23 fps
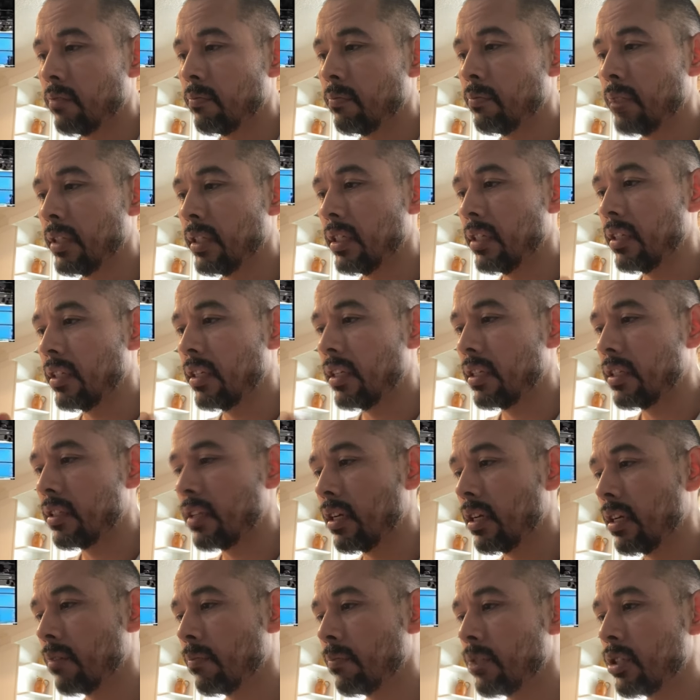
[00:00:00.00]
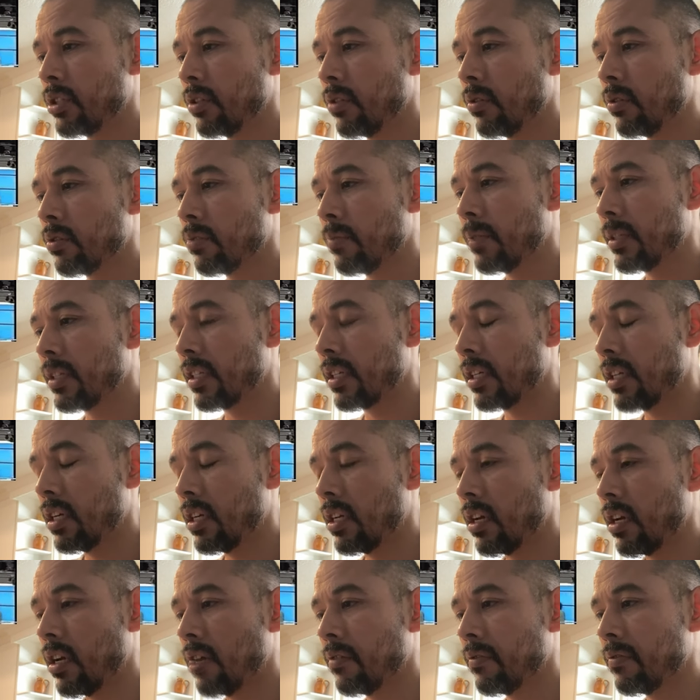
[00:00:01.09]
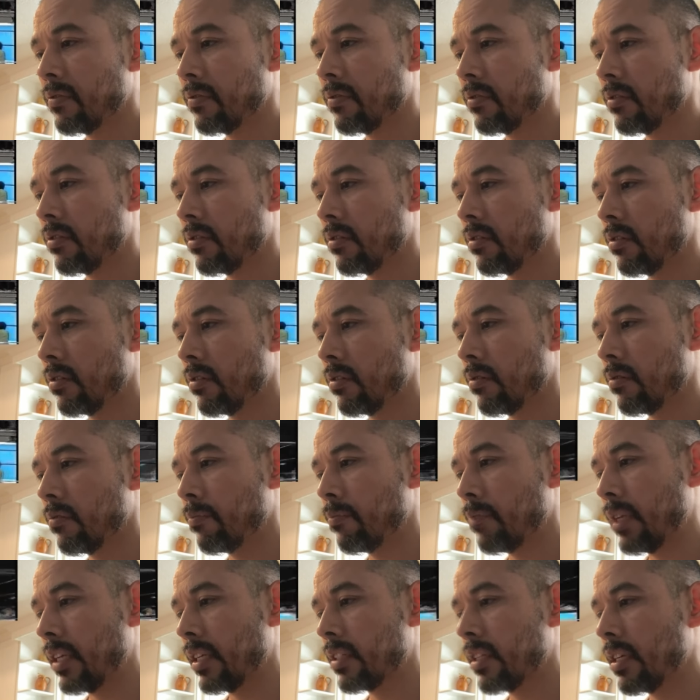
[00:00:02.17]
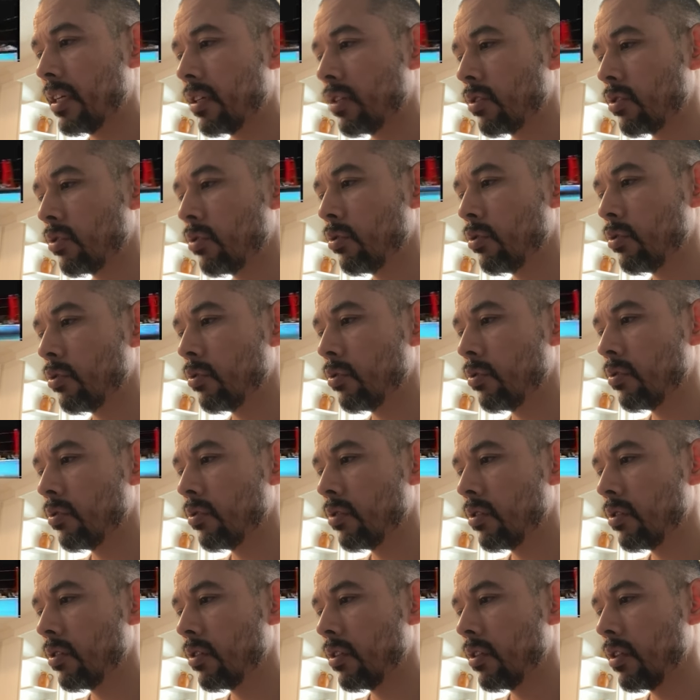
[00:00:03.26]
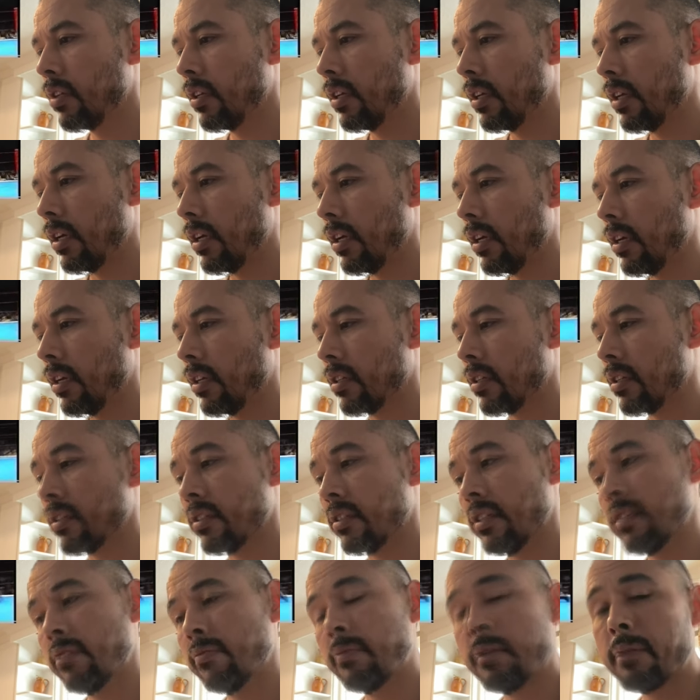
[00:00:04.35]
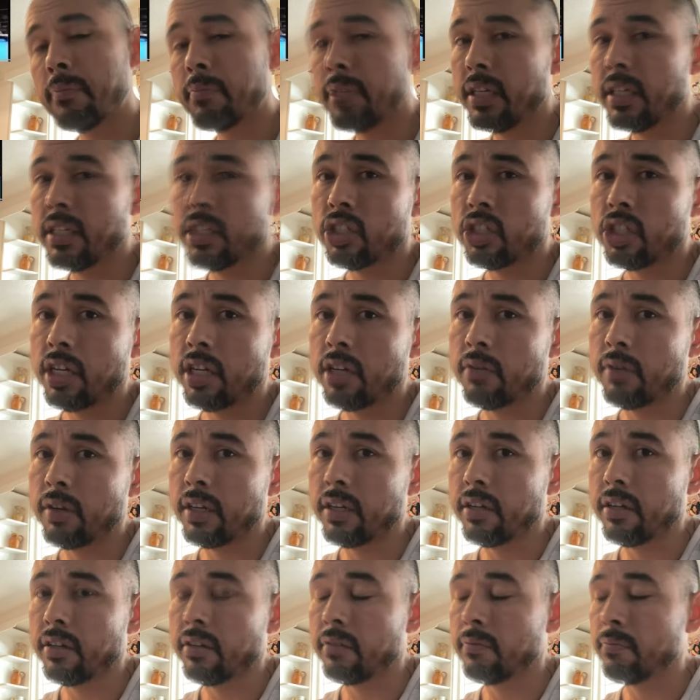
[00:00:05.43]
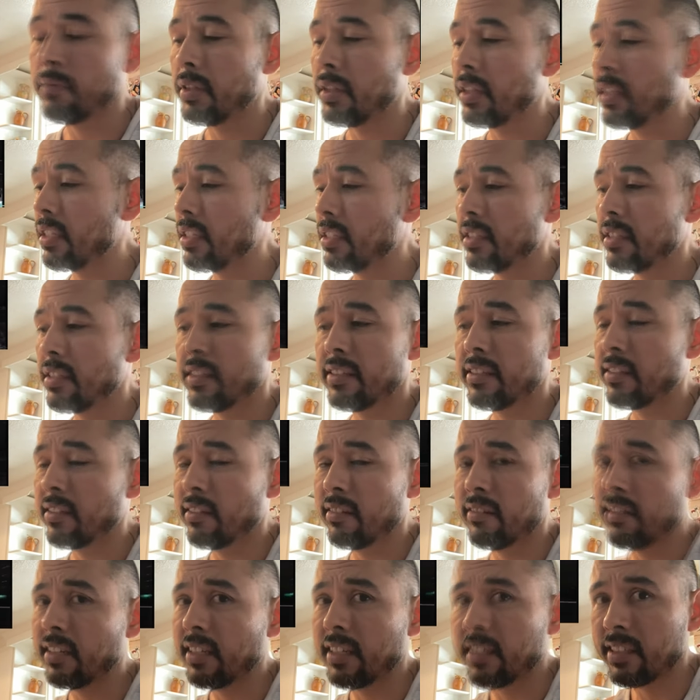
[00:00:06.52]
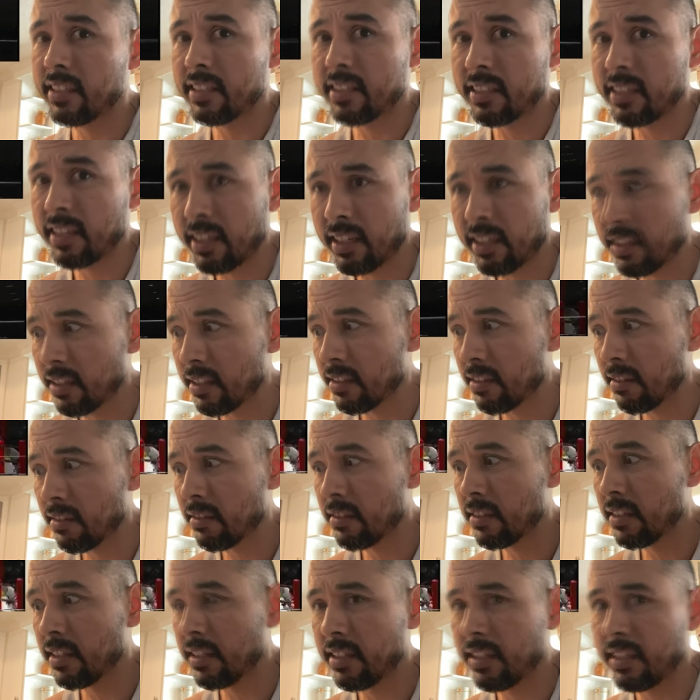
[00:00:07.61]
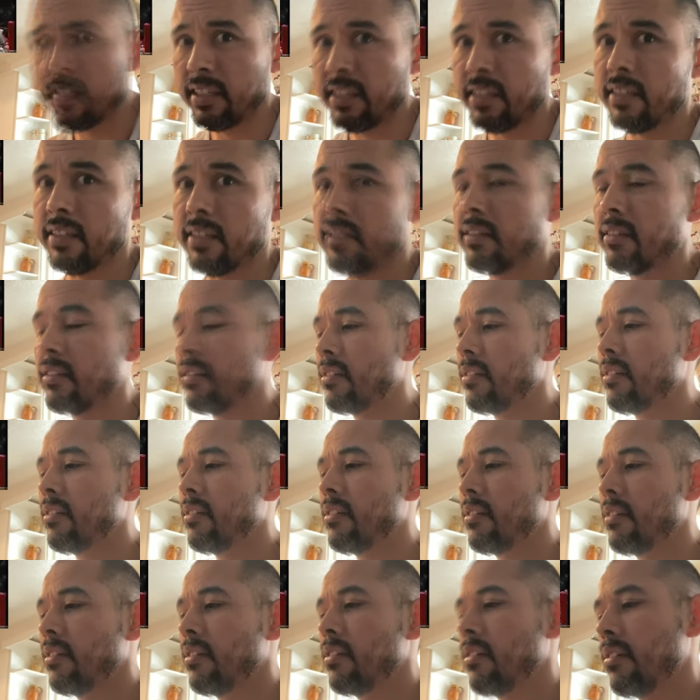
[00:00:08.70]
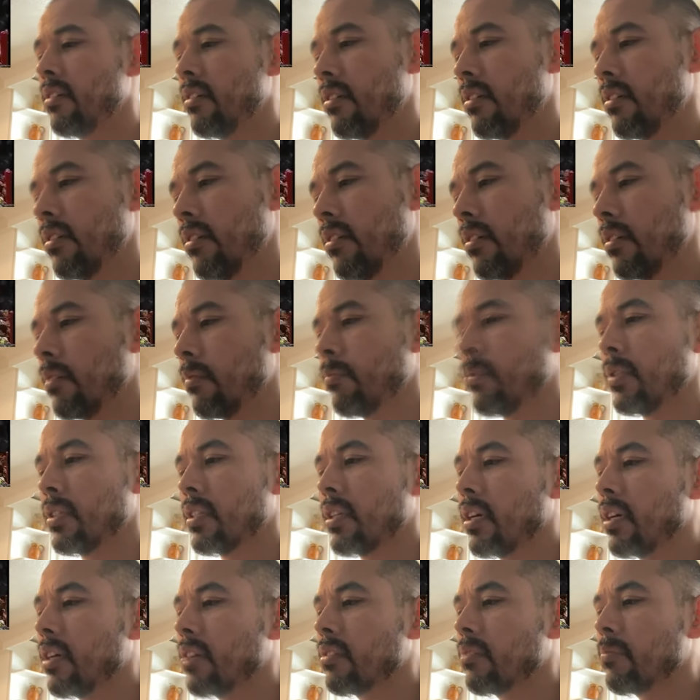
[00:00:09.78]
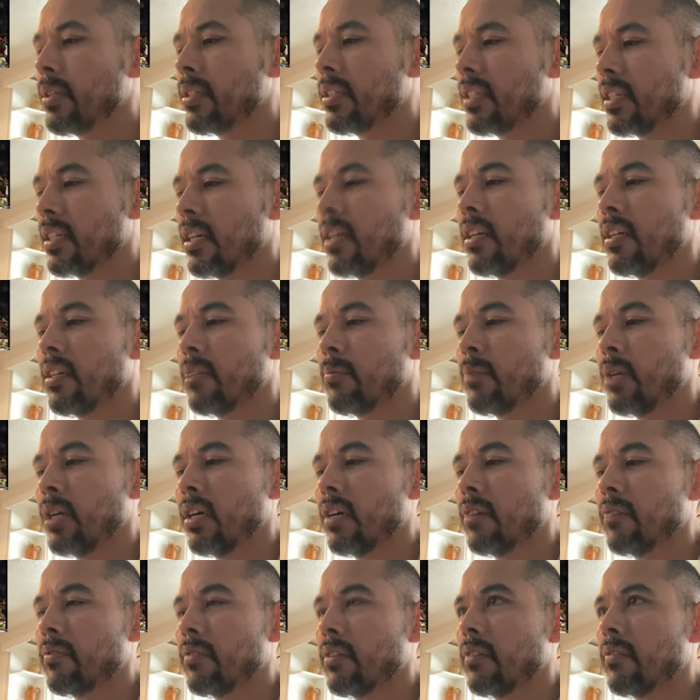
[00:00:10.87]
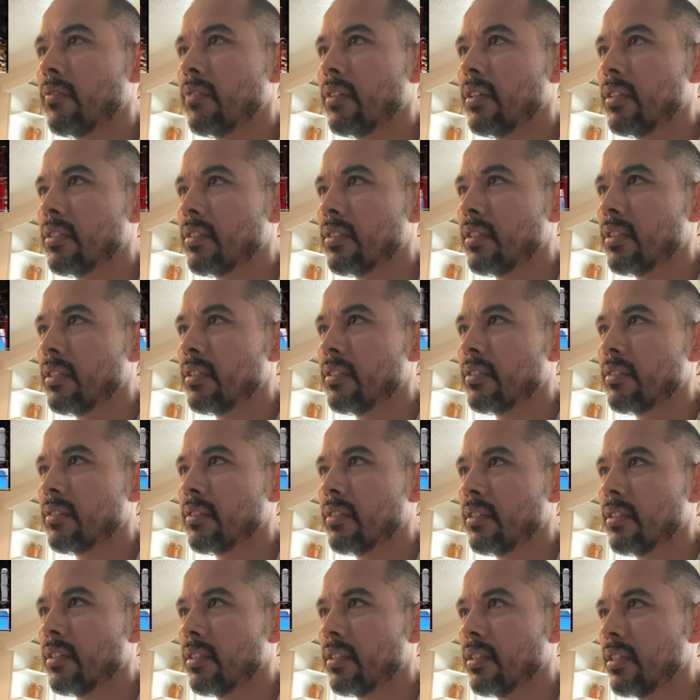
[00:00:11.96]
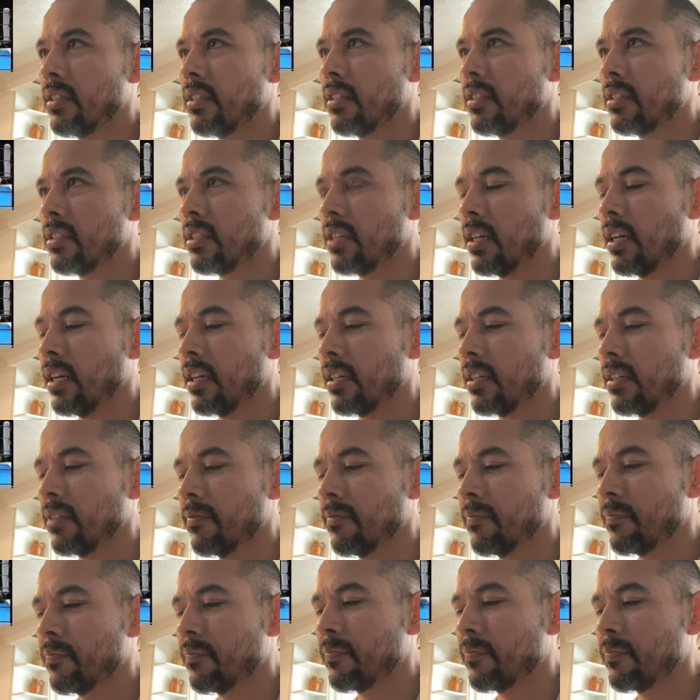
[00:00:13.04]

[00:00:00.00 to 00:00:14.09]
Meaning that Taka Michinoku is about to cut off Black Tiger 2. And because this might be his shine right here. But this doesn't look like a shine. This looks like a heat. But Taka's about to cut him off if this is indeed the shine.